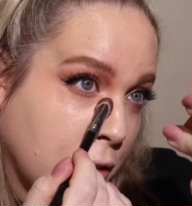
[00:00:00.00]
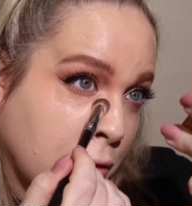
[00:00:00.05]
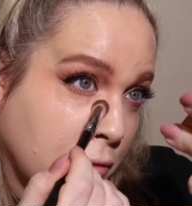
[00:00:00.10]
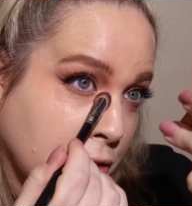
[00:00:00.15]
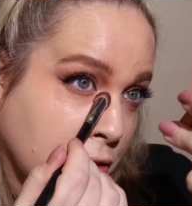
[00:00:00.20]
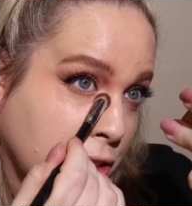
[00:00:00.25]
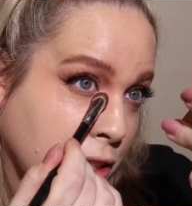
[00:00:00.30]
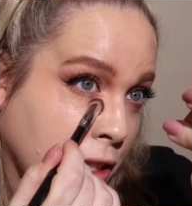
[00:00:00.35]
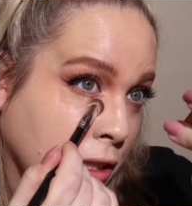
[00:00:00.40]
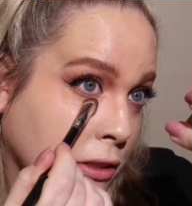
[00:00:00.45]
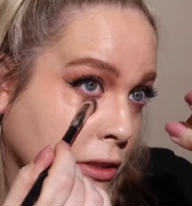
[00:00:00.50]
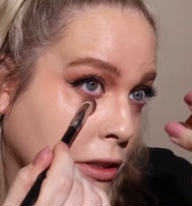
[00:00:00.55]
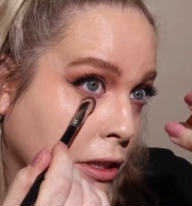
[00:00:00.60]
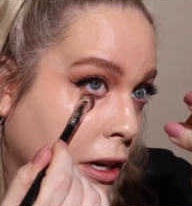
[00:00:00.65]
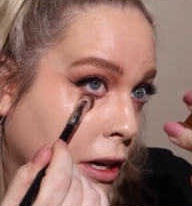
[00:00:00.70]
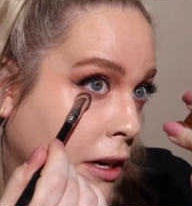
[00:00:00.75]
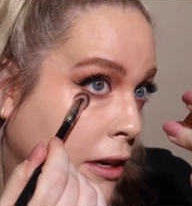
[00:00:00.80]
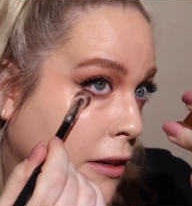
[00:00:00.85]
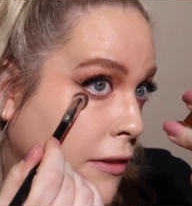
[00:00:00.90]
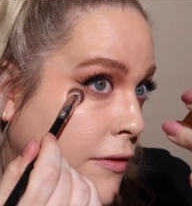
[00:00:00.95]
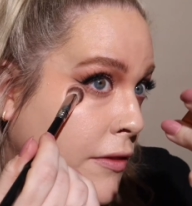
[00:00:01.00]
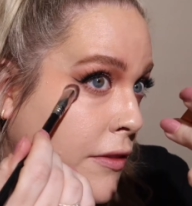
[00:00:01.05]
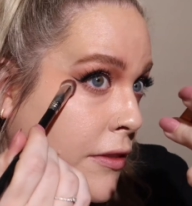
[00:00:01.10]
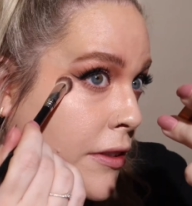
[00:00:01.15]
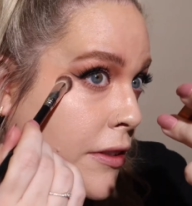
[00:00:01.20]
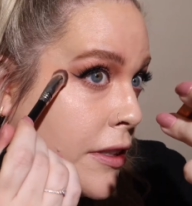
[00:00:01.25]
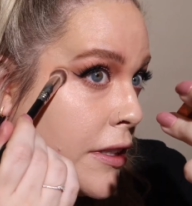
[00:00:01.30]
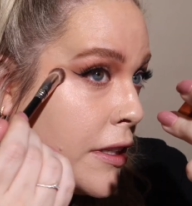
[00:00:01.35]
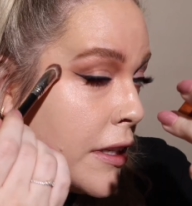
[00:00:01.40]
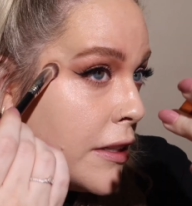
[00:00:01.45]
which I love
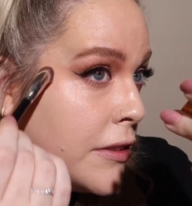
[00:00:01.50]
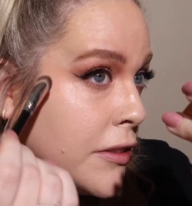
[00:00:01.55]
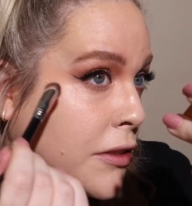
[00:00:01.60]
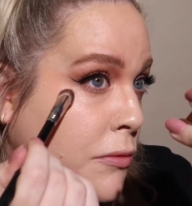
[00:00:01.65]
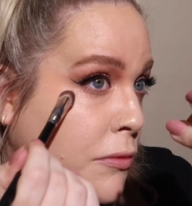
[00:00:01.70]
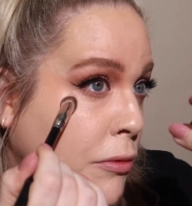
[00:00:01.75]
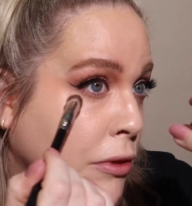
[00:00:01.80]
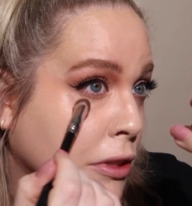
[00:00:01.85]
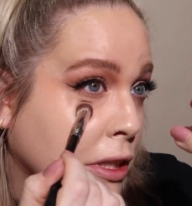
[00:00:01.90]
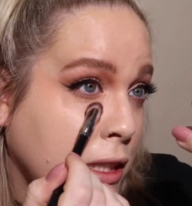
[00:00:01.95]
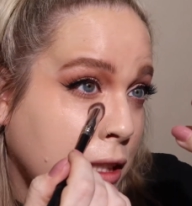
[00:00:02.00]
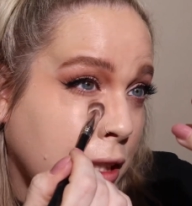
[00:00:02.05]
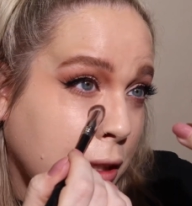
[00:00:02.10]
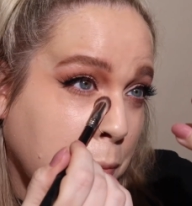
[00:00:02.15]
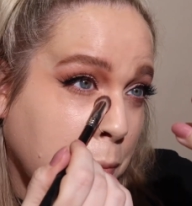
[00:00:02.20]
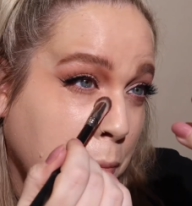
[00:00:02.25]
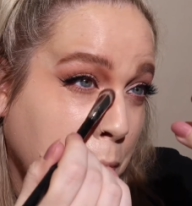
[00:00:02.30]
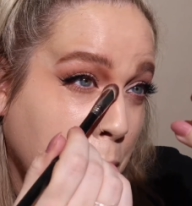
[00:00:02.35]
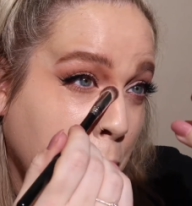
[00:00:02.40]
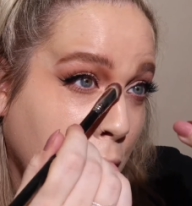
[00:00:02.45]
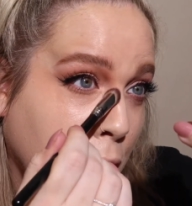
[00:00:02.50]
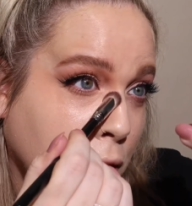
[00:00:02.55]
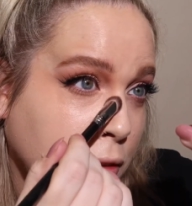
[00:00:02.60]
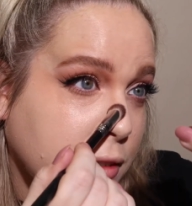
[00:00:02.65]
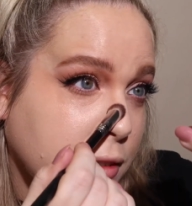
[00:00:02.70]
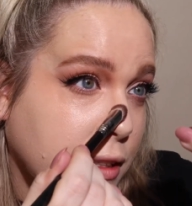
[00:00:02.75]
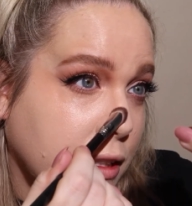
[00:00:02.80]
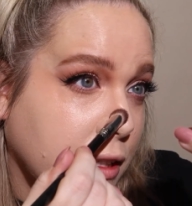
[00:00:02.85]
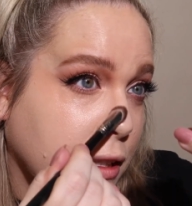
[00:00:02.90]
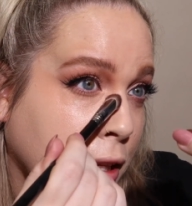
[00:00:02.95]
because it really like
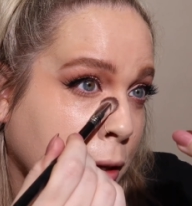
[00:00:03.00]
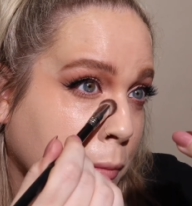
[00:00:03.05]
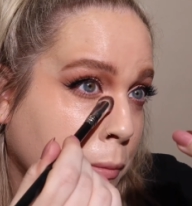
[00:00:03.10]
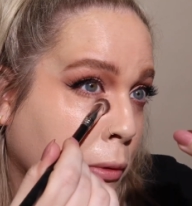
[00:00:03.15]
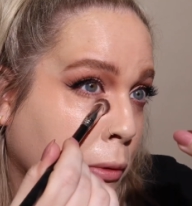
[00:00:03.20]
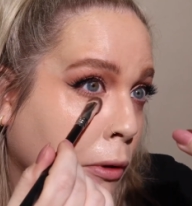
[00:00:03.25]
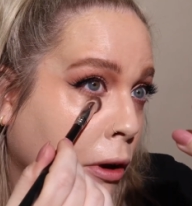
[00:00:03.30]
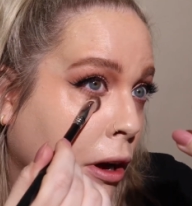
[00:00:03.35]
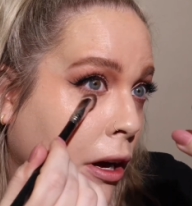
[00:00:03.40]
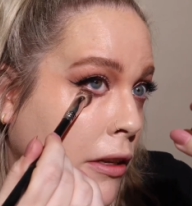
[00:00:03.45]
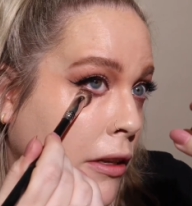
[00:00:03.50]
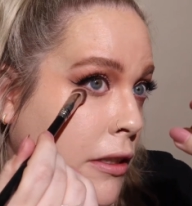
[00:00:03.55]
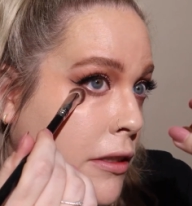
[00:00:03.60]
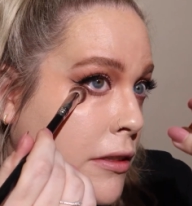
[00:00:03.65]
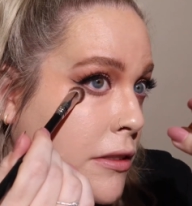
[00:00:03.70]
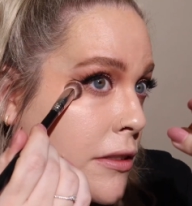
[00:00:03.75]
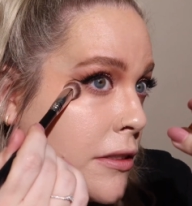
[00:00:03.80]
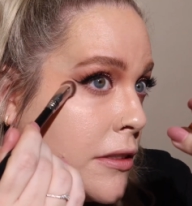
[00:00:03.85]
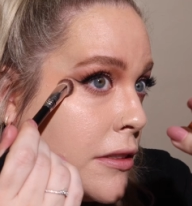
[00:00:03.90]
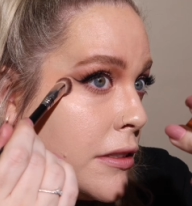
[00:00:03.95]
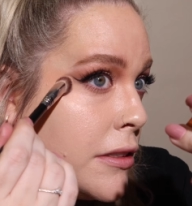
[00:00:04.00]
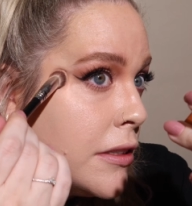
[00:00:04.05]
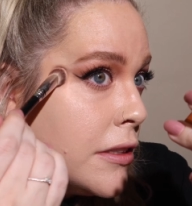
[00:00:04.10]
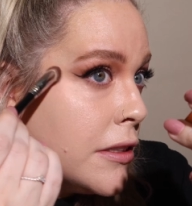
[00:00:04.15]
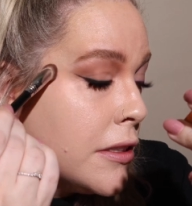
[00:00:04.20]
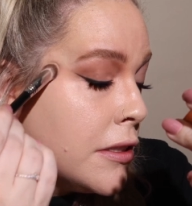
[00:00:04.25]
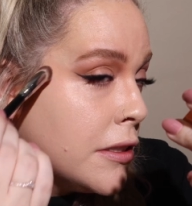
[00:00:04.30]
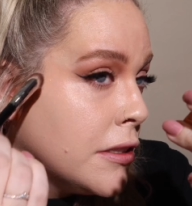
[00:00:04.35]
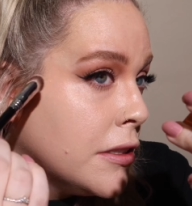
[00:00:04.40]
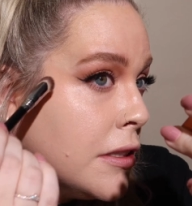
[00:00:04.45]
melts in that product
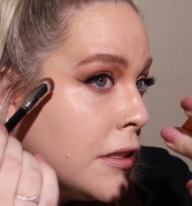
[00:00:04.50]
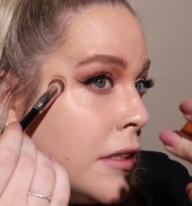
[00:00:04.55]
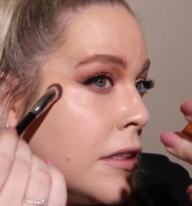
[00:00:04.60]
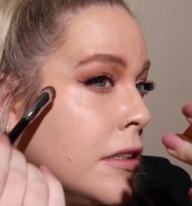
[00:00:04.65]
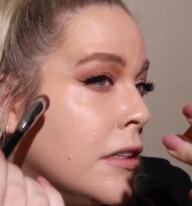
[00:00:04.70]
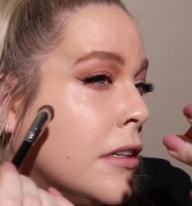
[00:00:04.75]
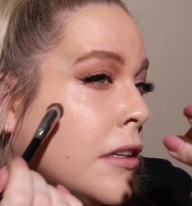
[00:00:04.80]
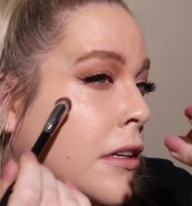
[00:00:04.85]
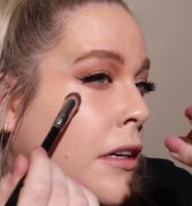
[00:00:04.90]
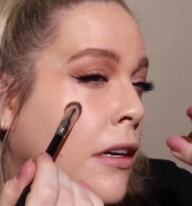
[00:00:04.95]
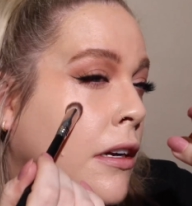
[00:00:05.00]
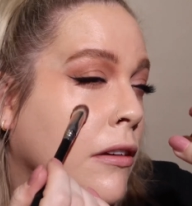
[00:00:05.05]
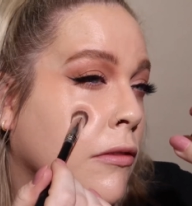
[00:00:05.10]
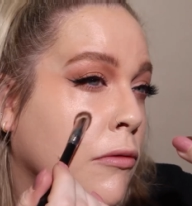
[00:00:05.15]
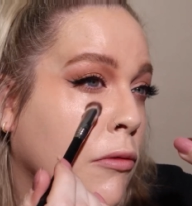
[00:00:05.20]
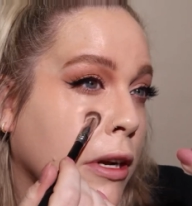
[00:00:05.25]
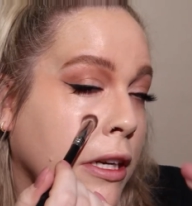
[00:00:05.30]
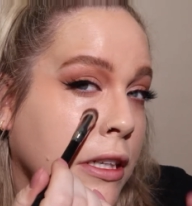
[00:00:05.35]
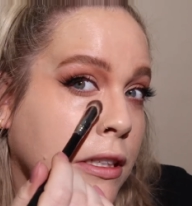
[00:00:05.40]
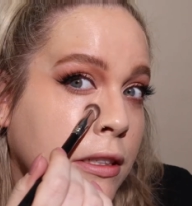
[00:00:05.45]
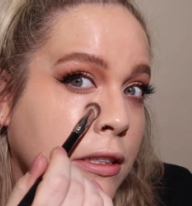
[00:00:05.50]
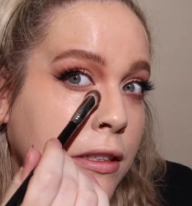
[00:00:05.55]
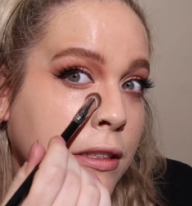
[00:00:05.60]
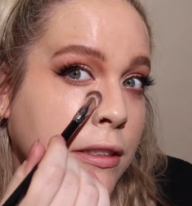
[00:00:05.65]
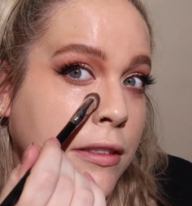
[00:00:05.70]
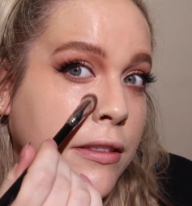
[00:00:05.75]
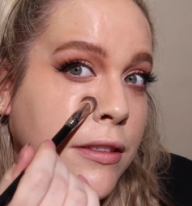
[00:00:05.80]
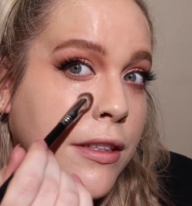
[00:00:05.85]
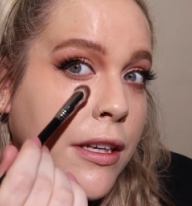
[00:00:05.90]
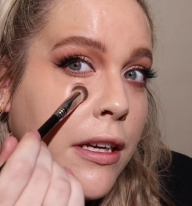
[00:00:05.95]
right into the
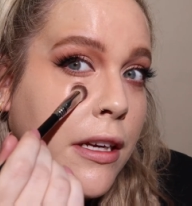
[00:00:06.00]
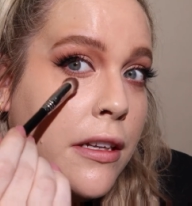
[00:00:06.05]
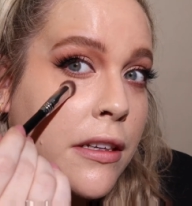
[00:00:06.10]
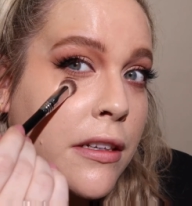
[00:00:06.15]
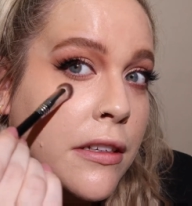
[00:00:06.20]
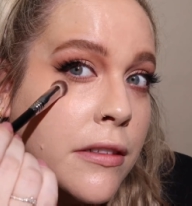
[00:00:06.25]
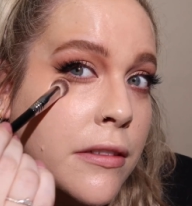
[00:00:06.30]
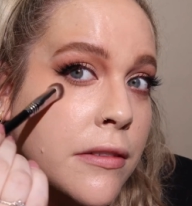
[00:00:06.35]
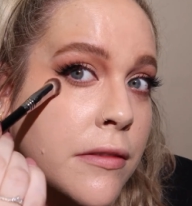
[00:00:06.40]
skin.